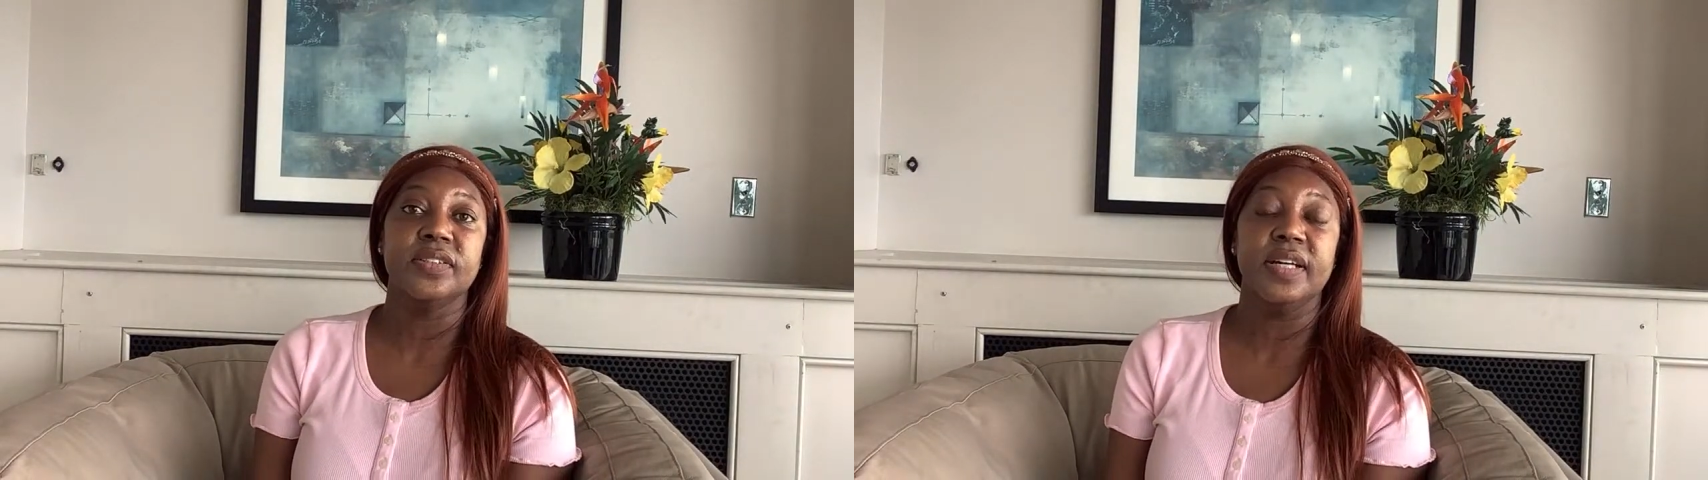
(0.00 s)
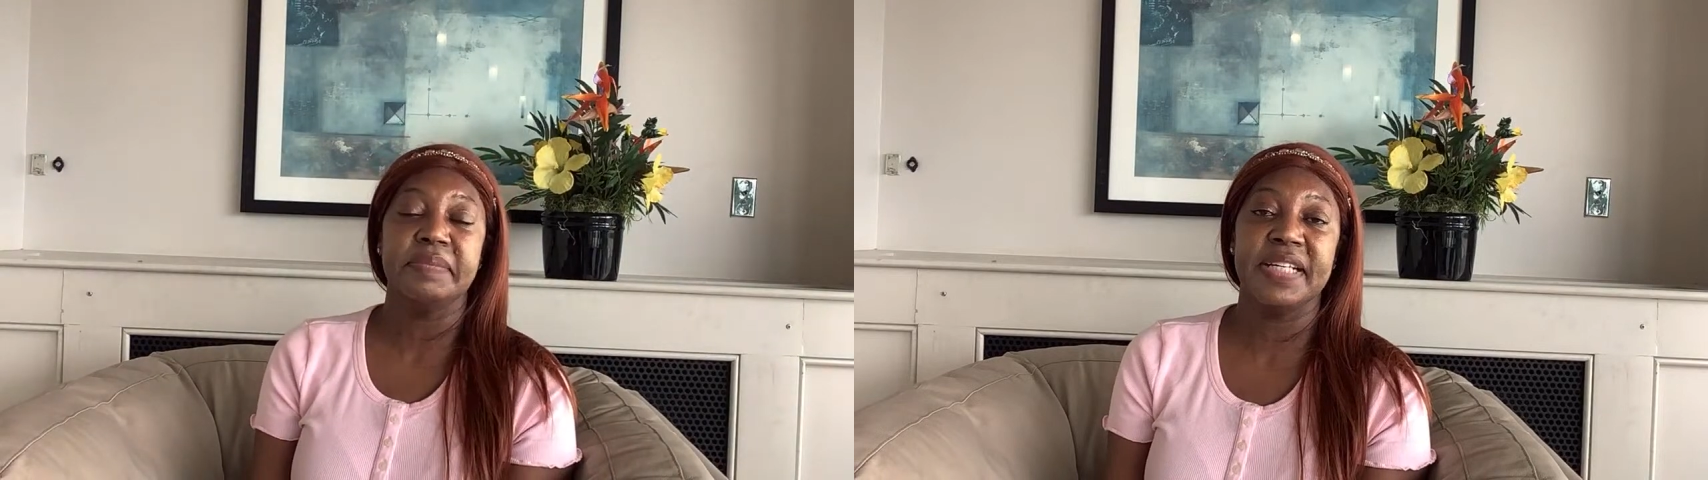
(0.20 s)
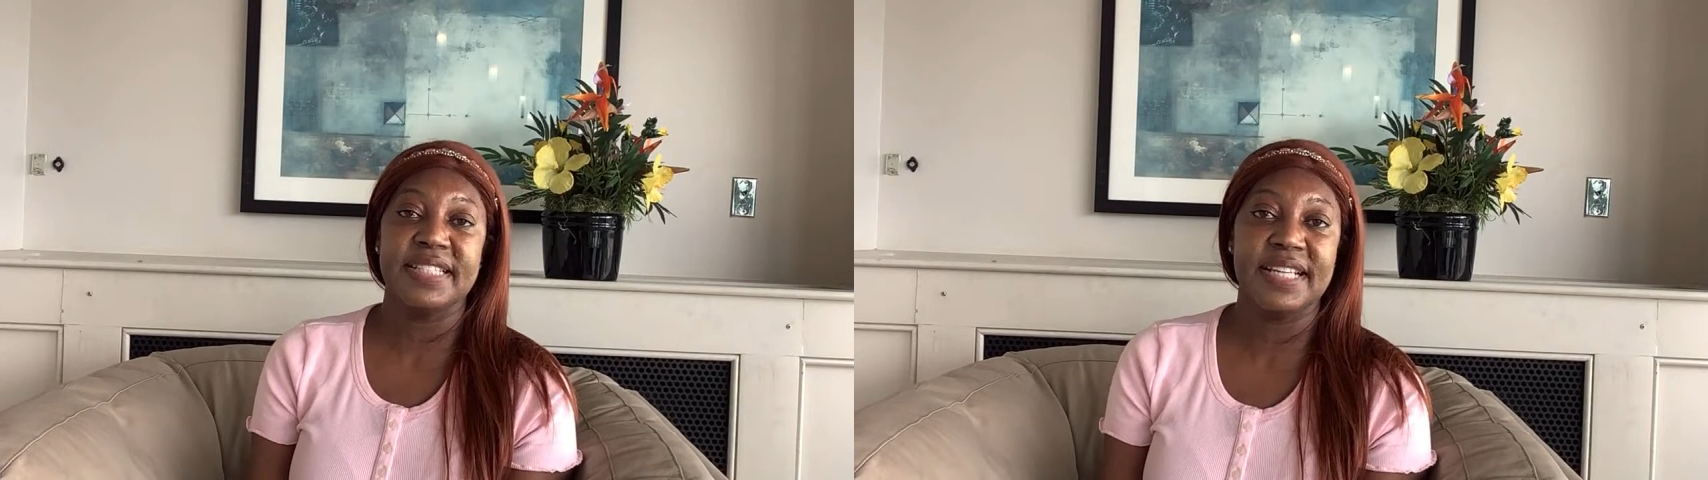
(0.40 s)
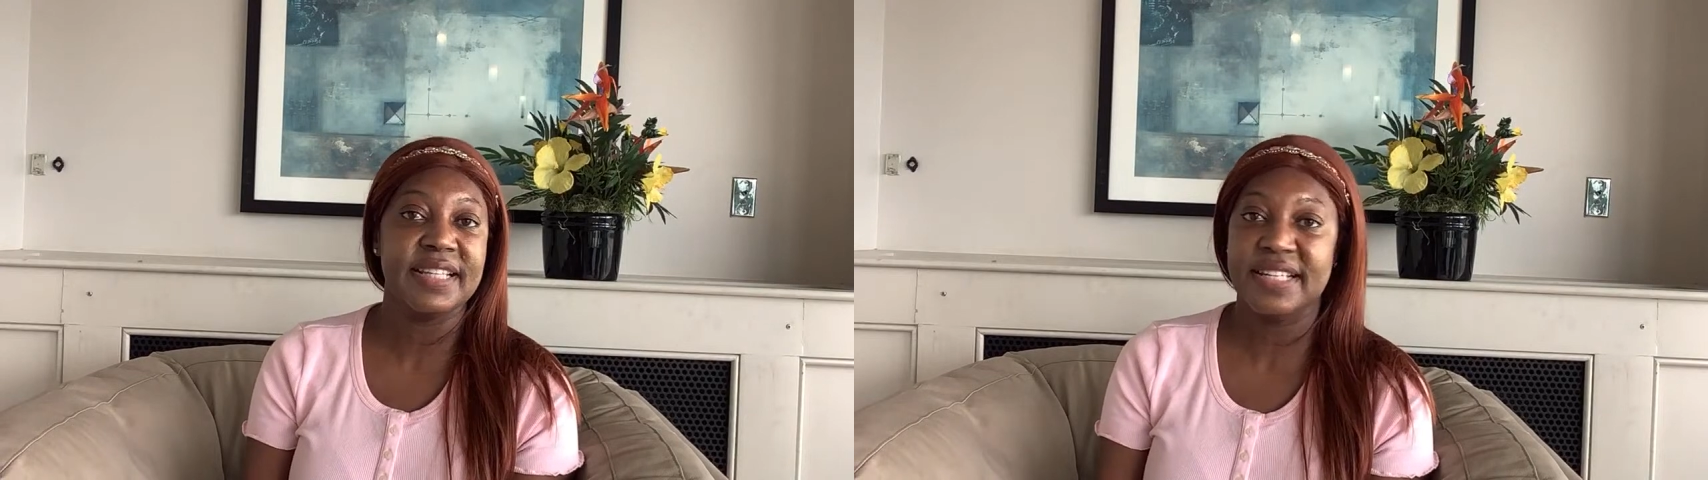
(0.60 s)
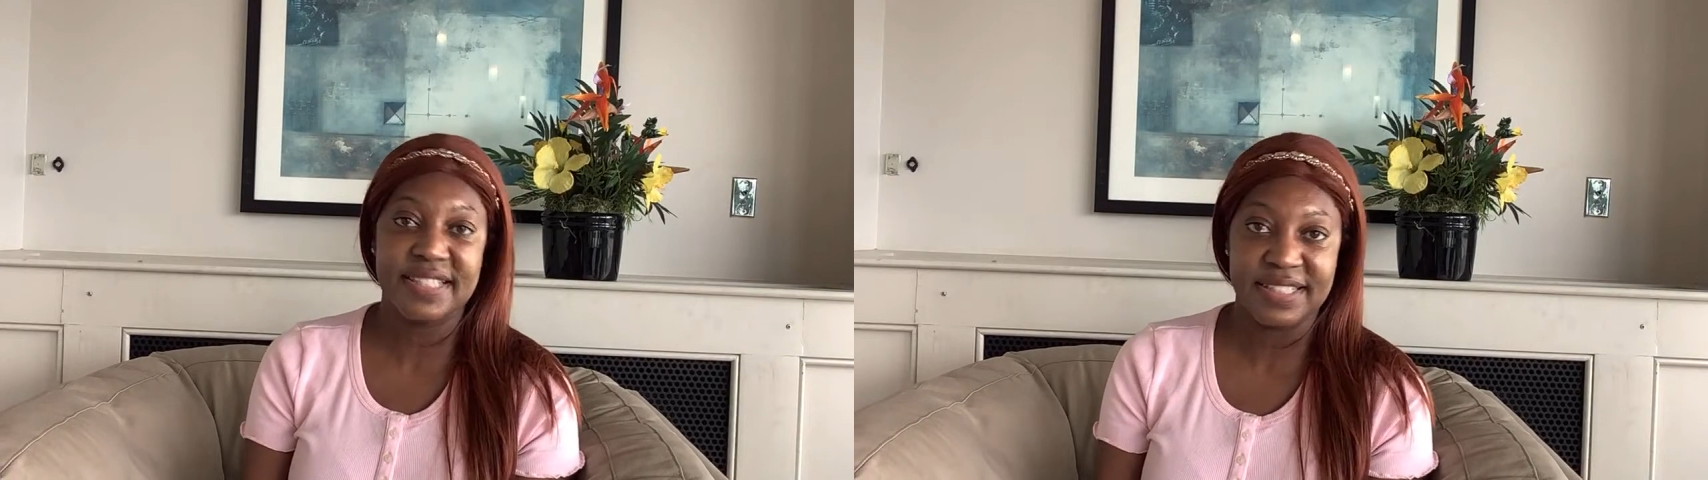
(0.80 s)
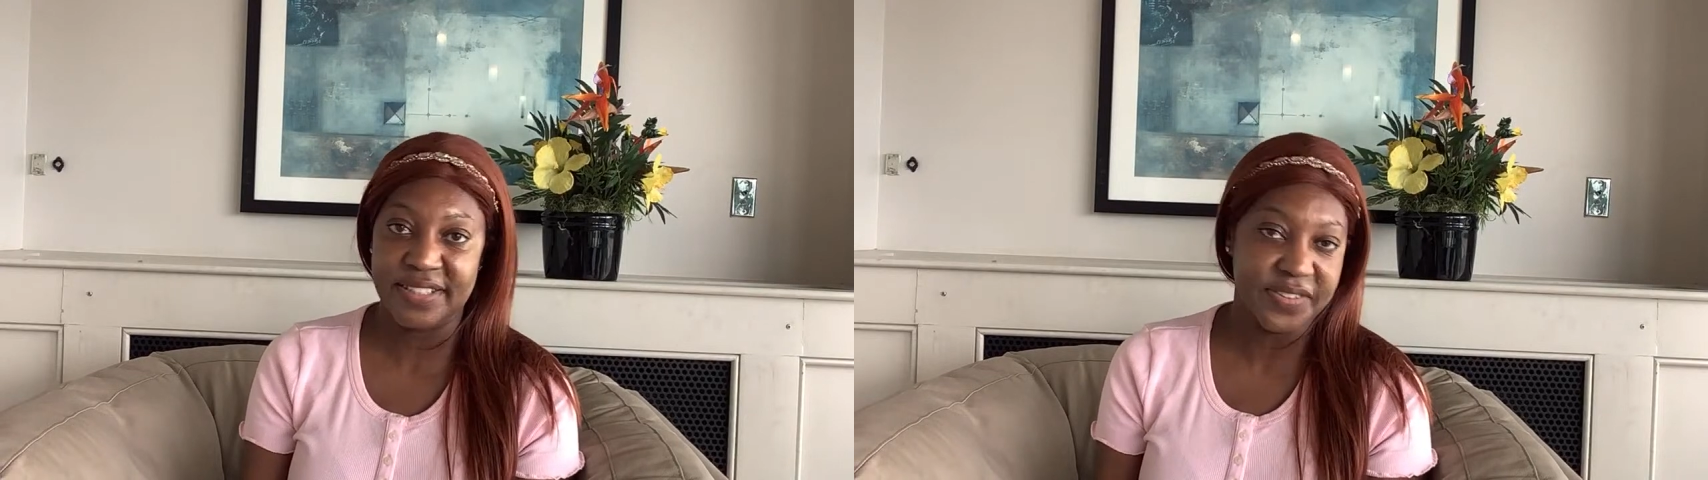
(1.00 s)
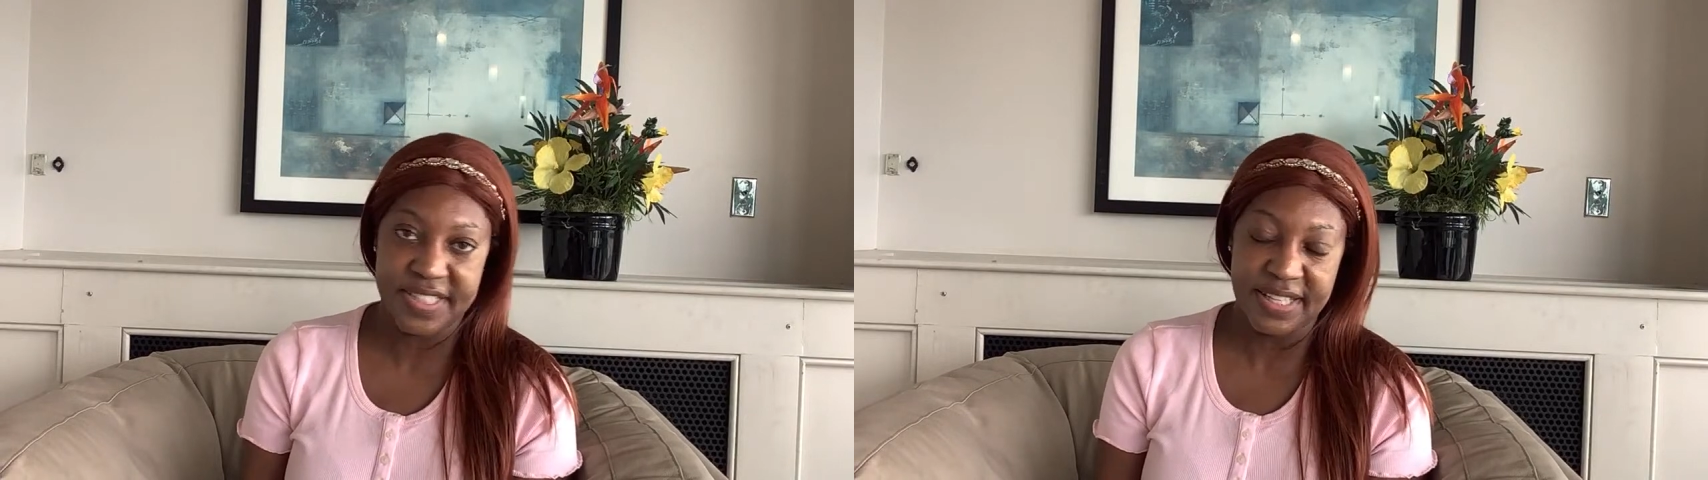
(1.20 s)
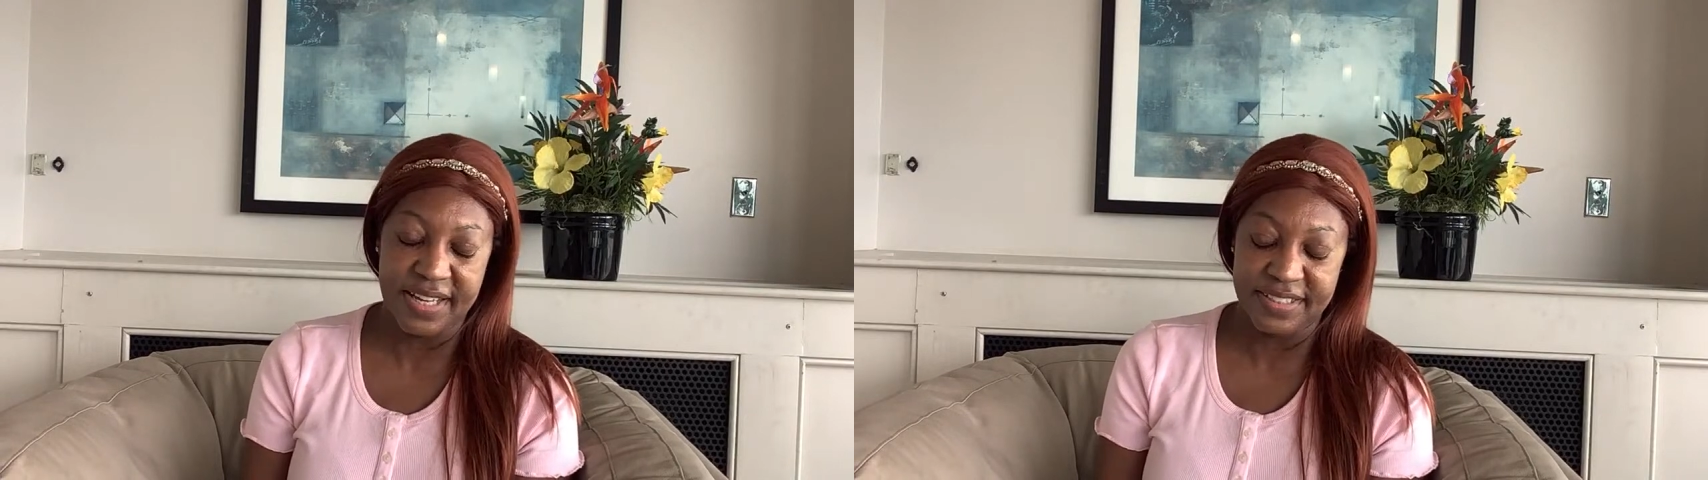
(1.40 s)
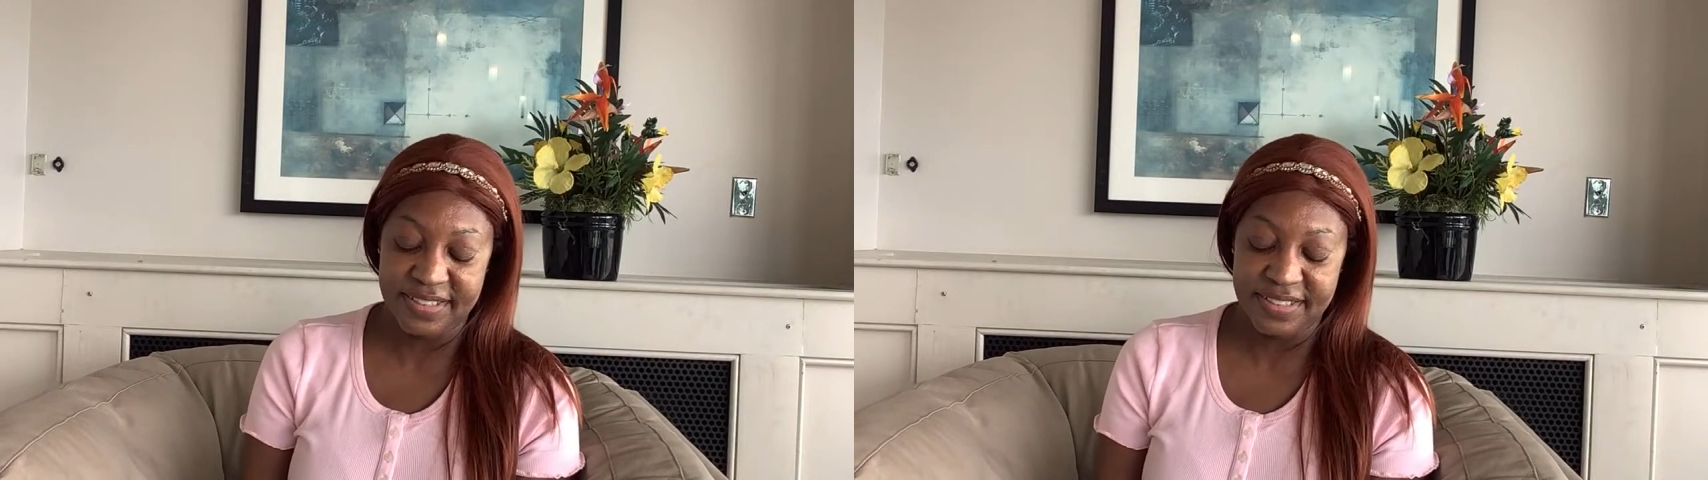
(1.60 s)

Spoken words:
I'm not saying that it's illegal. It's not.